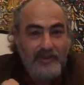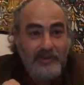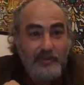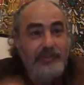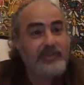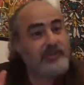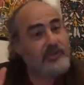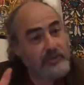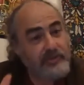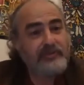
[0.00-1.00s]
which is
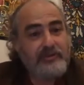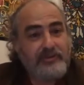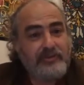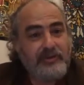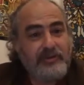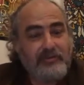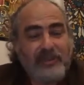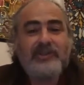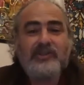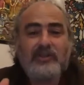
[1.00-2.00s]
good,
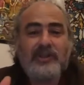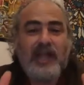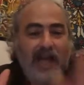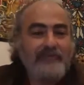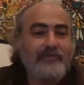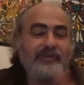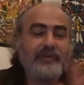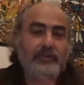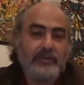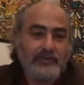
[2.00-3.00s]
but it's only half of the
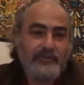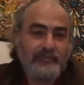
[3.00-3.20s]
good.